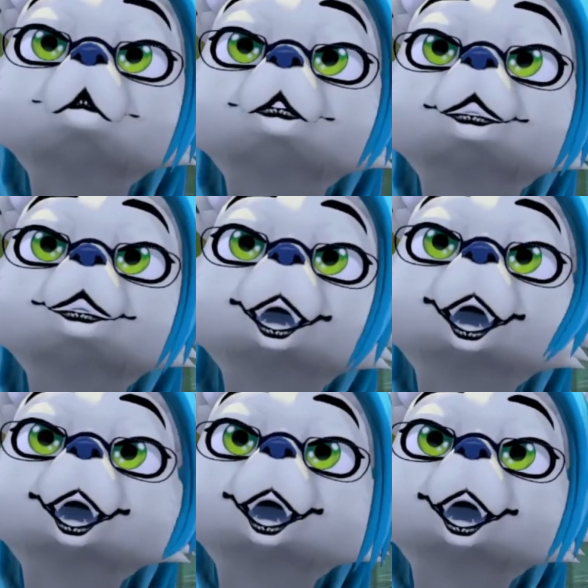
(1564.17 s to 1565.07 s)

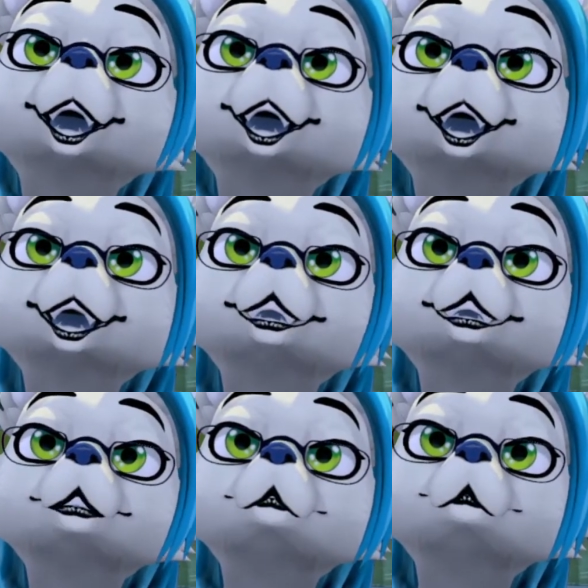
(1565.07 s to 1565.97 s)
so...
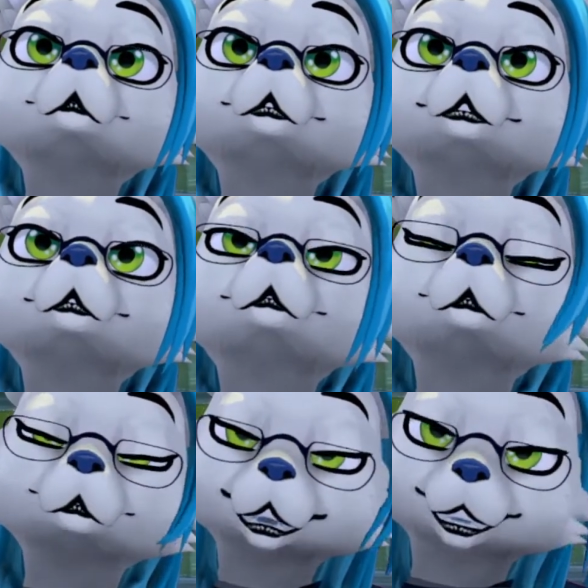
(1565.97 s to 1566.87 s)

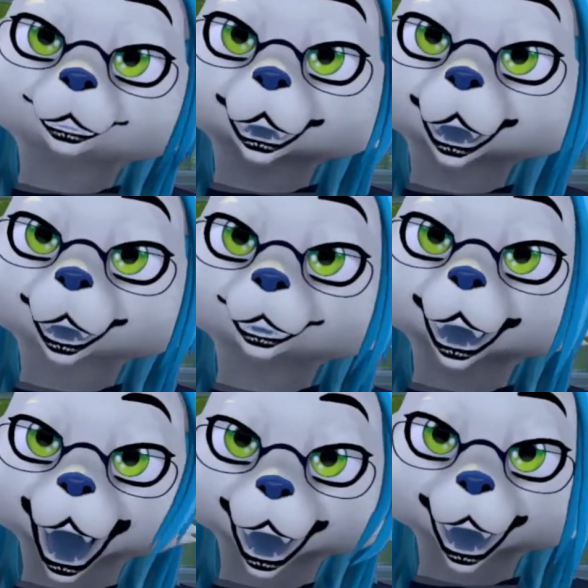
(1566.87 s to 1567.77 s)
It seems
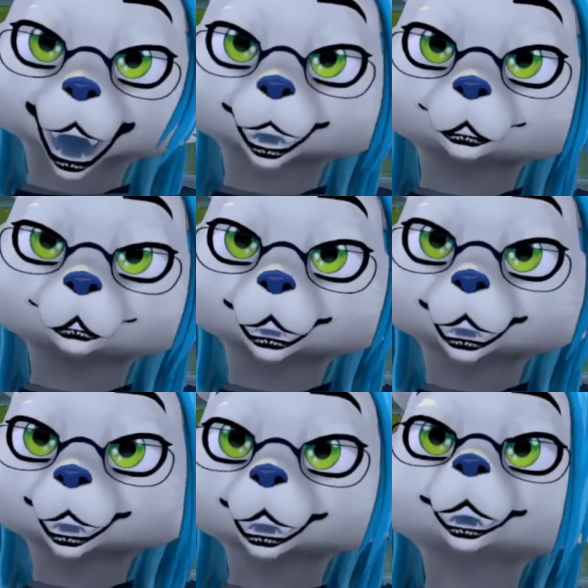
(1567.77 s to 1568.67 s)
like,
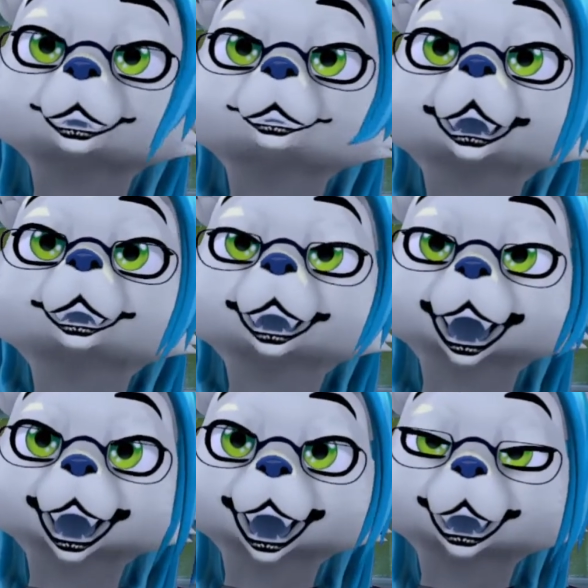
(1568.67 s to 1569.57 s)
and, and it seems
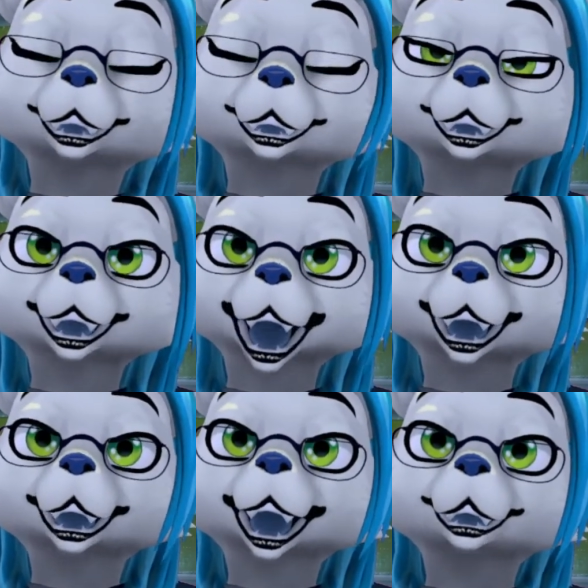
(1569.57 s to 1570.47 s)
like, it seems like when
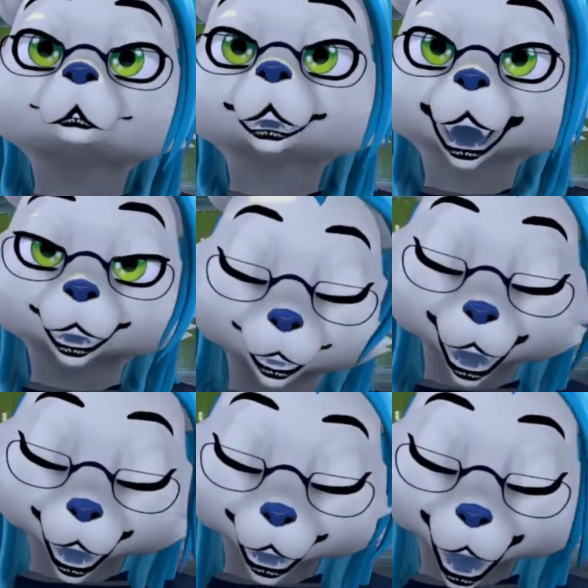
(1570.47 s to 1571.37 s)
they convert
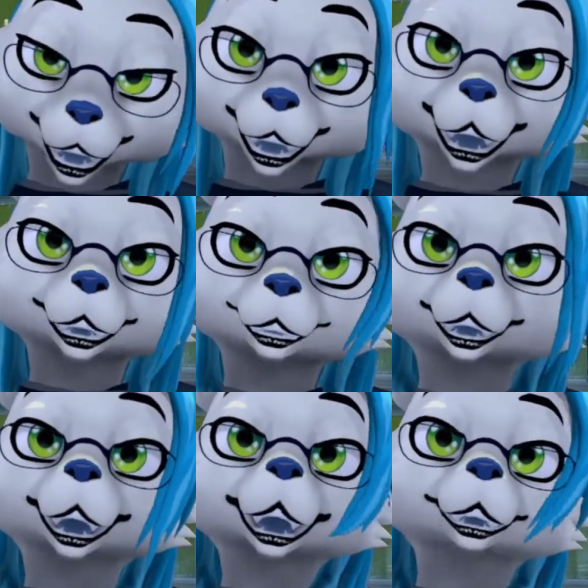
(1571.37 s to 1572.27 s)
people, it is,
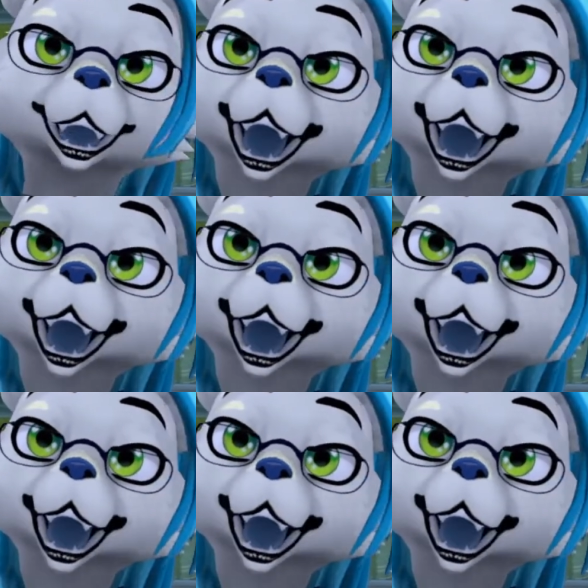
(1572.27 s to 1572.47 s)
it is by